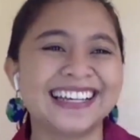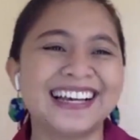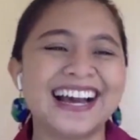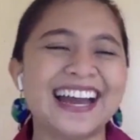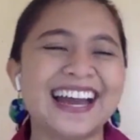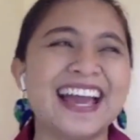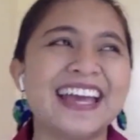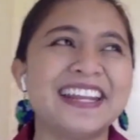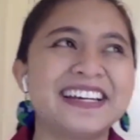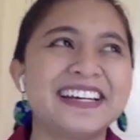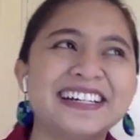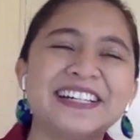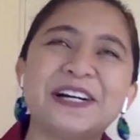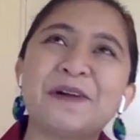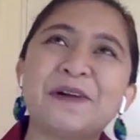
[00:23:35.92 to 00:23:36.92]
I had
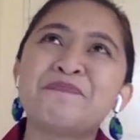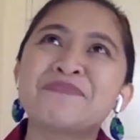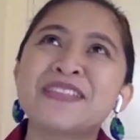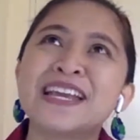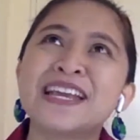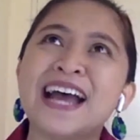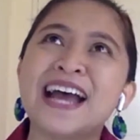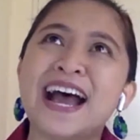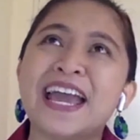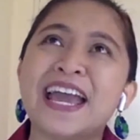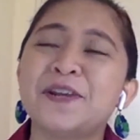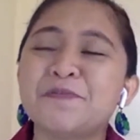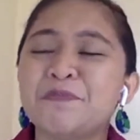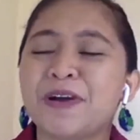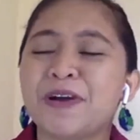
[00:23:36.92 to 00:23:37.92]
a I had a
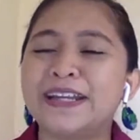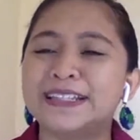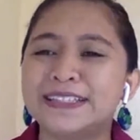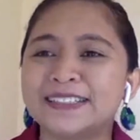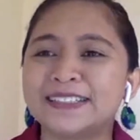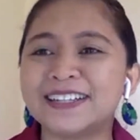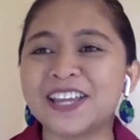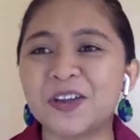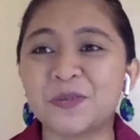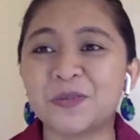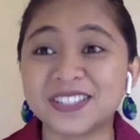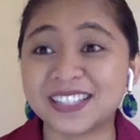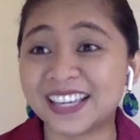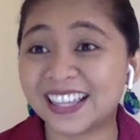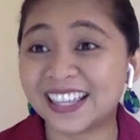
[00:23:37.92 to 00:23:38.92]
partner. He was
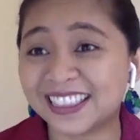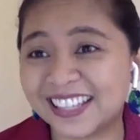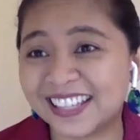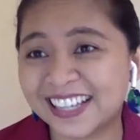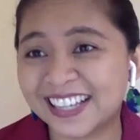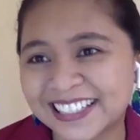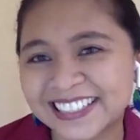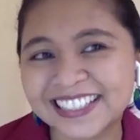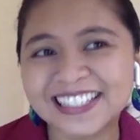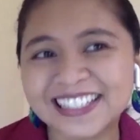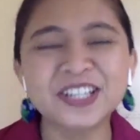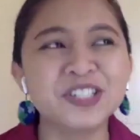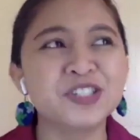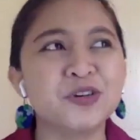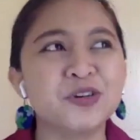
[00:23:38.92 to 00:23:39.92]
Indian,
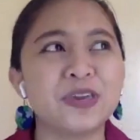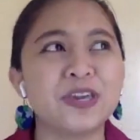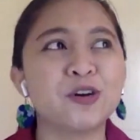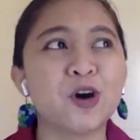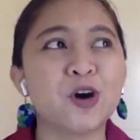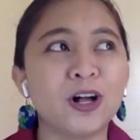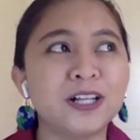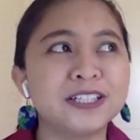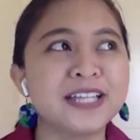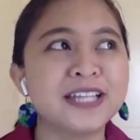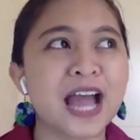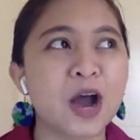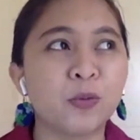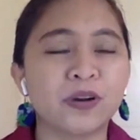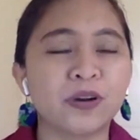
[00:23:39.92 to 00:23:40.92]
so we called
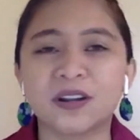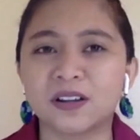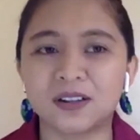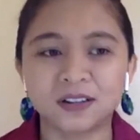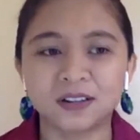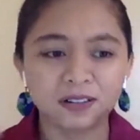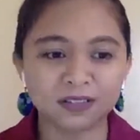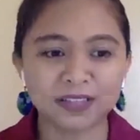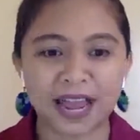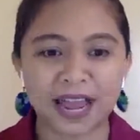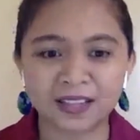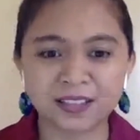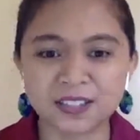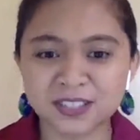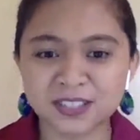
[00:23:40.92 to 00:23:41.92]
our
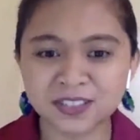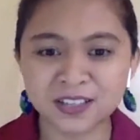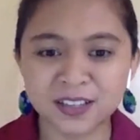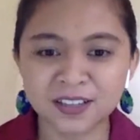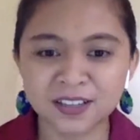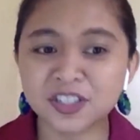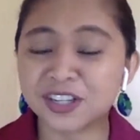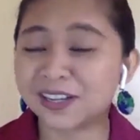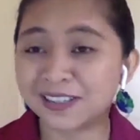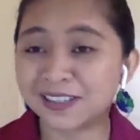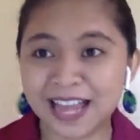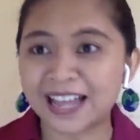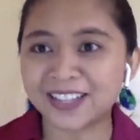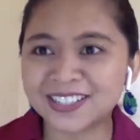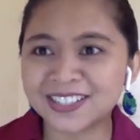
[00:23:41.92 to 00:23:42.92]
dance
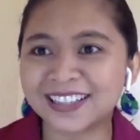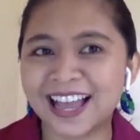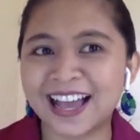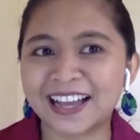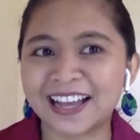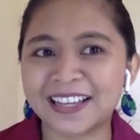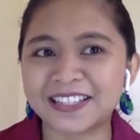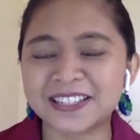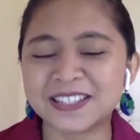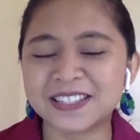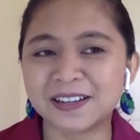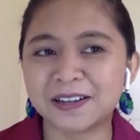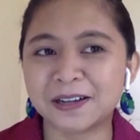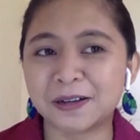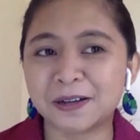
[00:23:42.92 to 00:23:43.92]
class
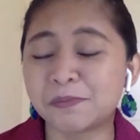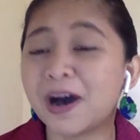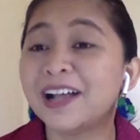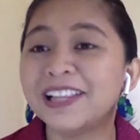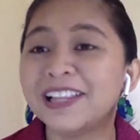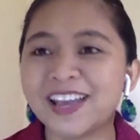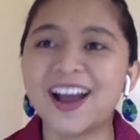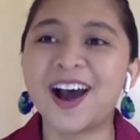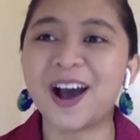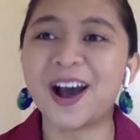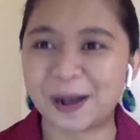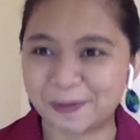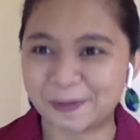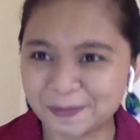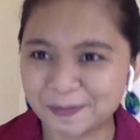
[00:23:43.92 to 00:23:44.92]
Bolly
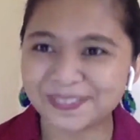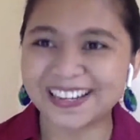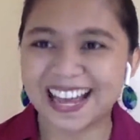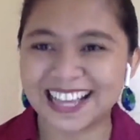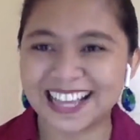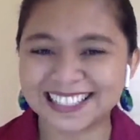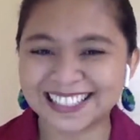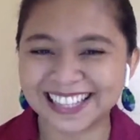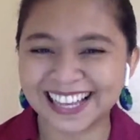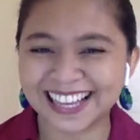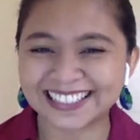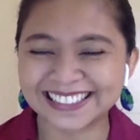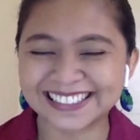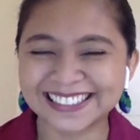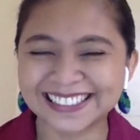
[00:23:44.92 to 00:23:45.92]
Hop dance
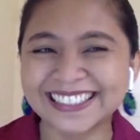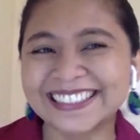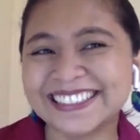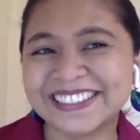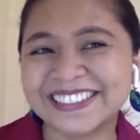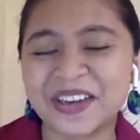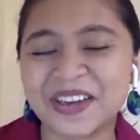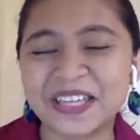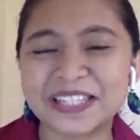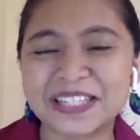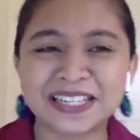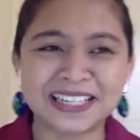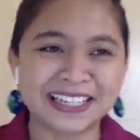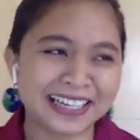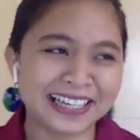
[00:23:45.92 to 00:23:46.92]
class. So
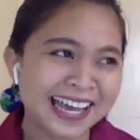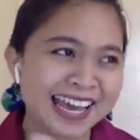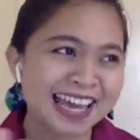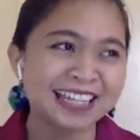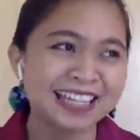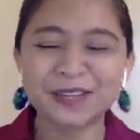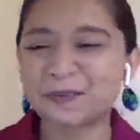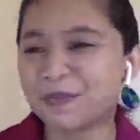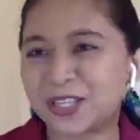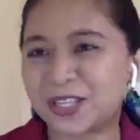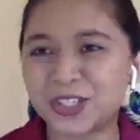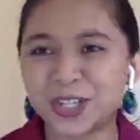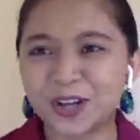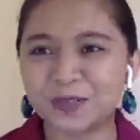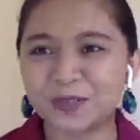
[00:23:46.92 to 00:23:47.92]
it's a mixture
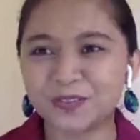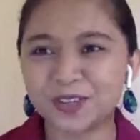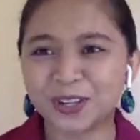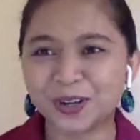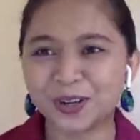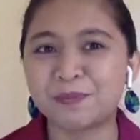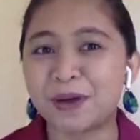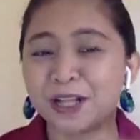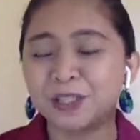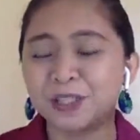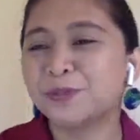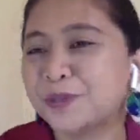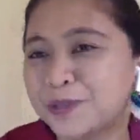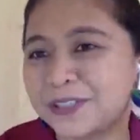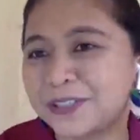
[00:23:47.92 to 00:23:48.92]
of
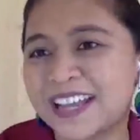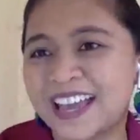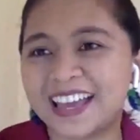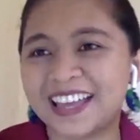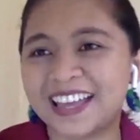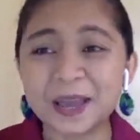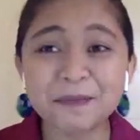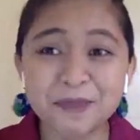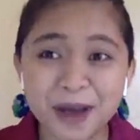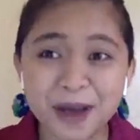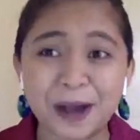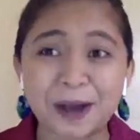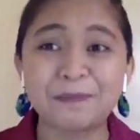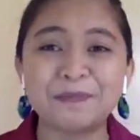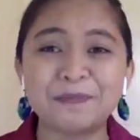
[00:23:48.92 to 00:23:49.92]
Bollywood and hip hop,
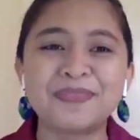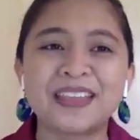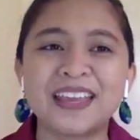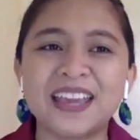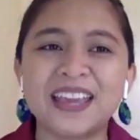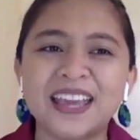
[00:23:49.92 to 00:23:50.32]
and I